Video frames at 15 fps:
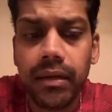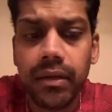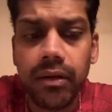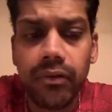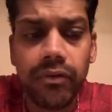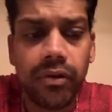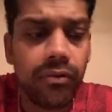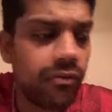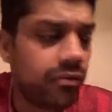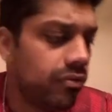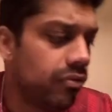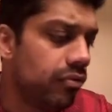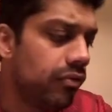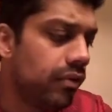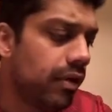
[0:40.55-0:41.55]
Yesterday was
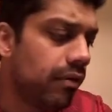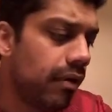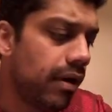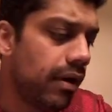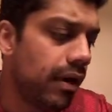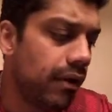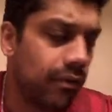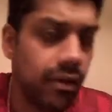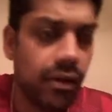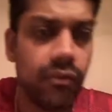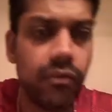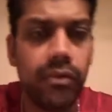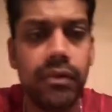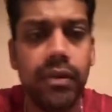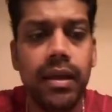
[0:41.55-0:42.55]
Tuesday, right? Yesterday's
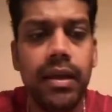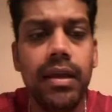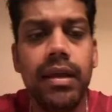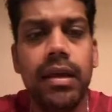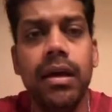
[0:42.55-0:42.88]
Wednesday,